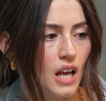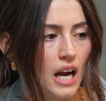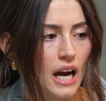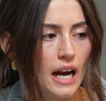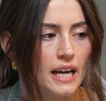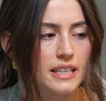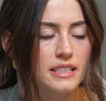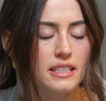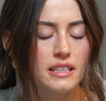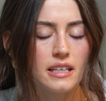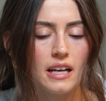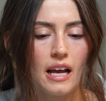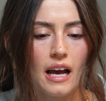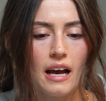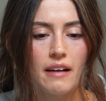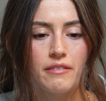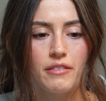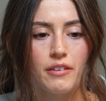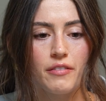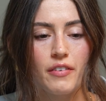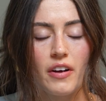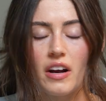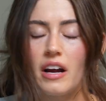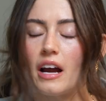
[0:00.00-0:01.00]
I didn't
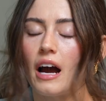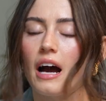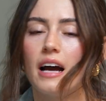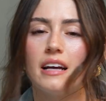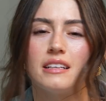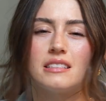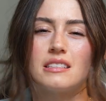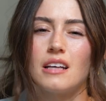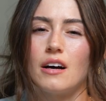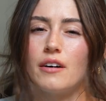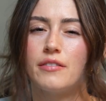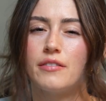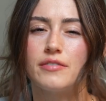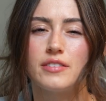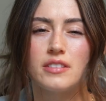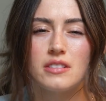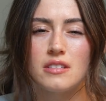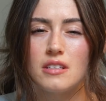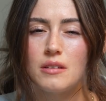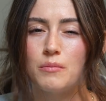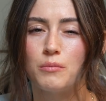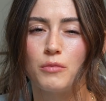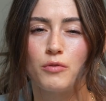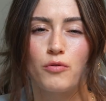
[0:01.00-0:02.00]
have a very high
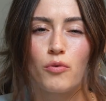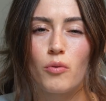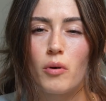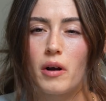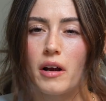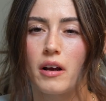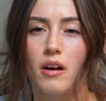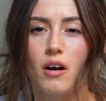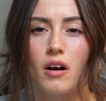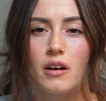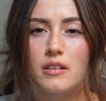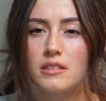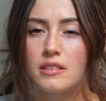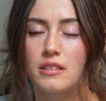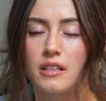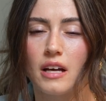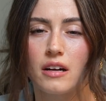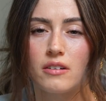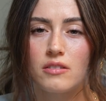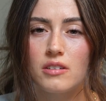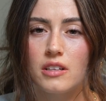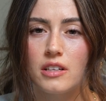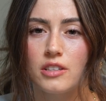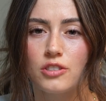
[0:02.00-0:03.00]
self-esteem before I got into
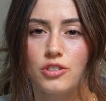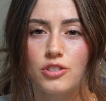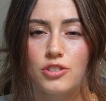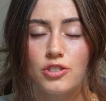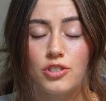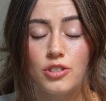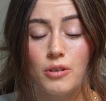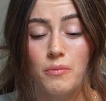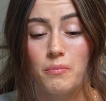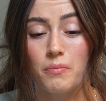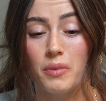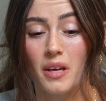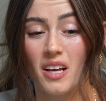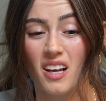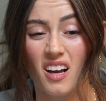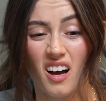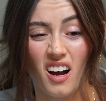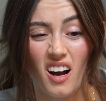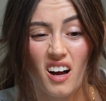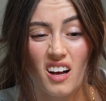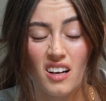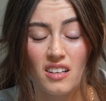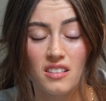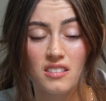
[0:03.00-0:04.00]
that relationship
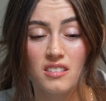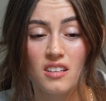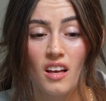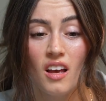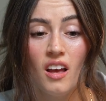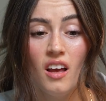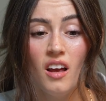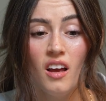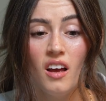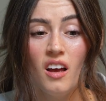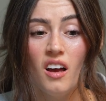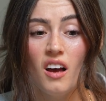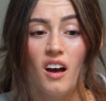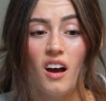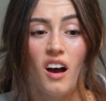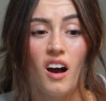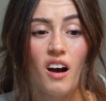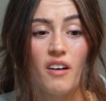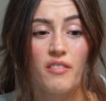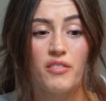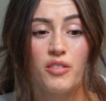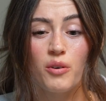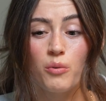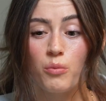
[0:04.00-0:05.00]
because
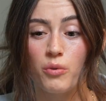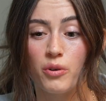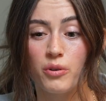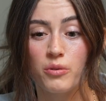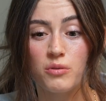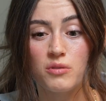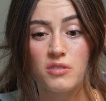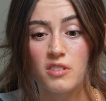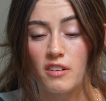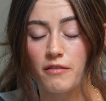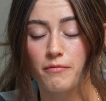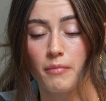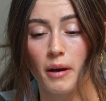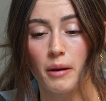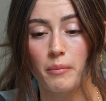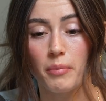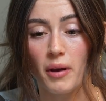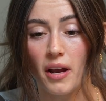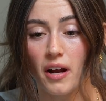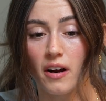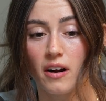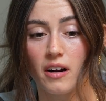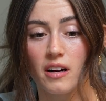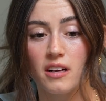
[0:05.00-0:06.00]
of the wounds of my
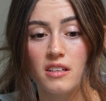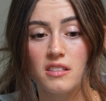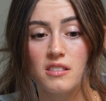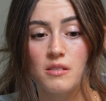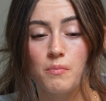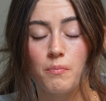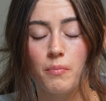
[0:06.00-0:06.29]
parents.